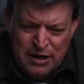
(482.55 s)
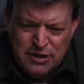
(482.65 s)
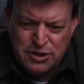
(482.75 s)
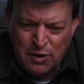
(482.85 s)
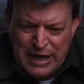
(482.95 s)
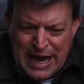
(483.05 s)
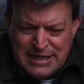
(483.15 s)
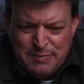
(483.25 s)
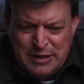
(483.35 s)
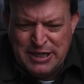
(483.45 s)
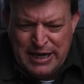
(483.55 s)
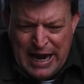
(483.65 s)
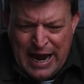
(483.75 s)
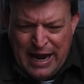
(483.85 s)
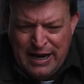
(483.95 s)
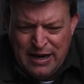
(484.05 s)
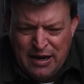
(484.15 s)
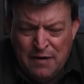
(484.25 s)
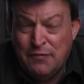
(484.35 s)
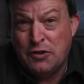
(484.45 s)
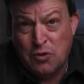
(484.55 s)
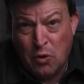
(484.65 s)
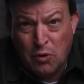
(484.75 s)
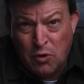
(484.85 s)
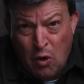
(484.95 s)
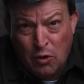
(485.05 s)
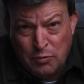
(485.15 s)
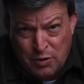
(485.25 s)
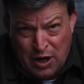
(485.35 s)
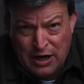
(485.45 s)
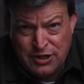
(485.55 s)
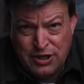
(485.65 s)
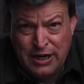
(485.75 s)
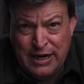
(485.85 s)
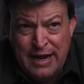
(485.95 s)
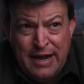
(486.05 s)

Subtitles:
So the estimate today of the total gold production